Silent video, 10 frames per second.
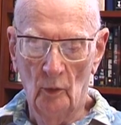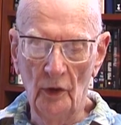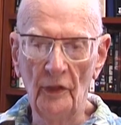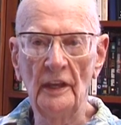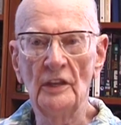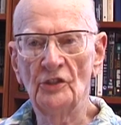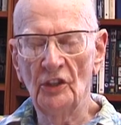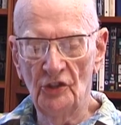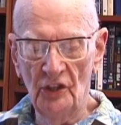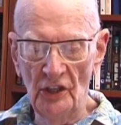With the
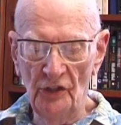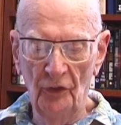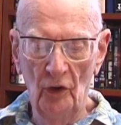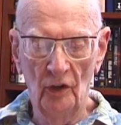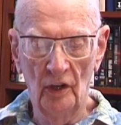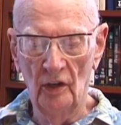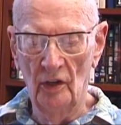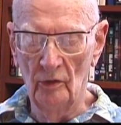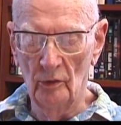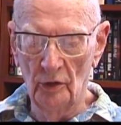successful
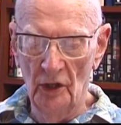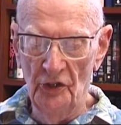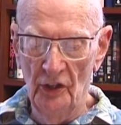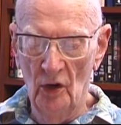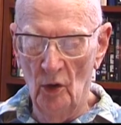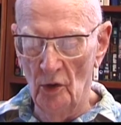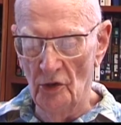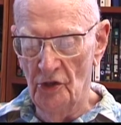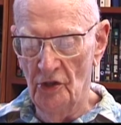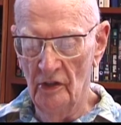Russian
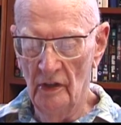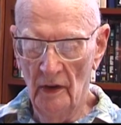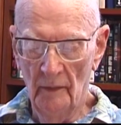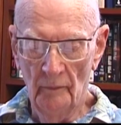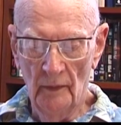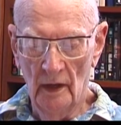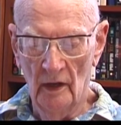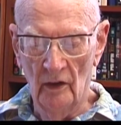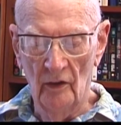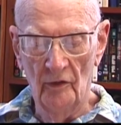launch
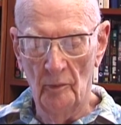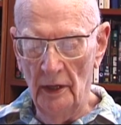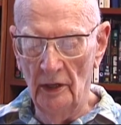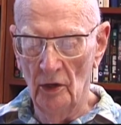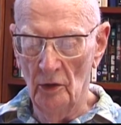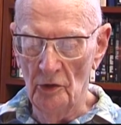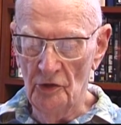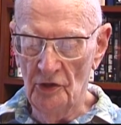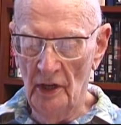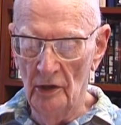of
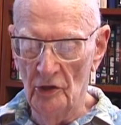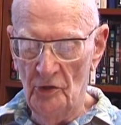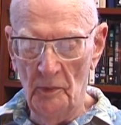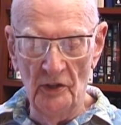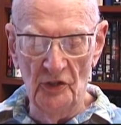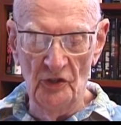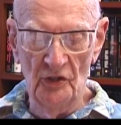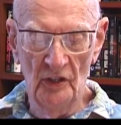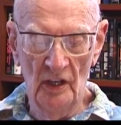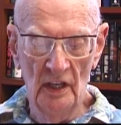Bigelow's
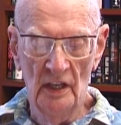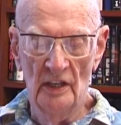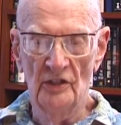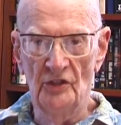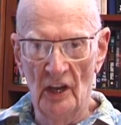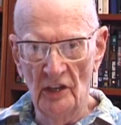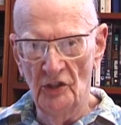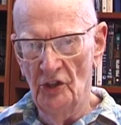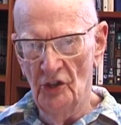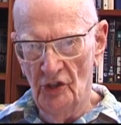Aerospace's
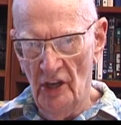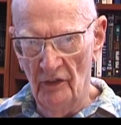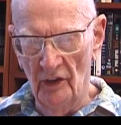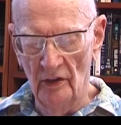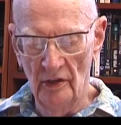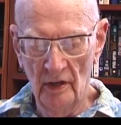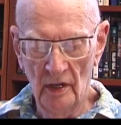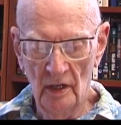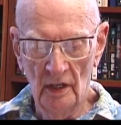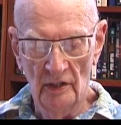Genesis
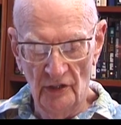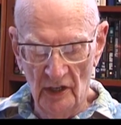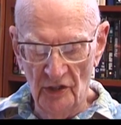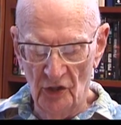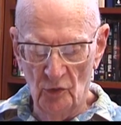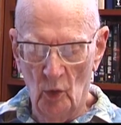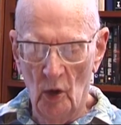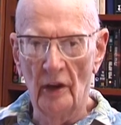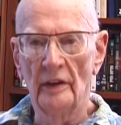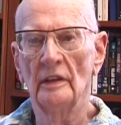
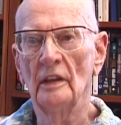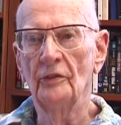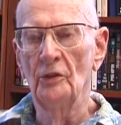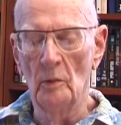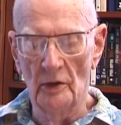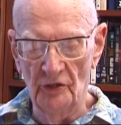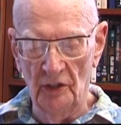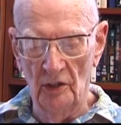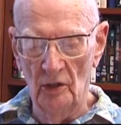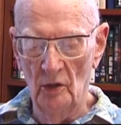1 a few months
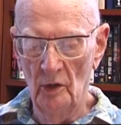ago,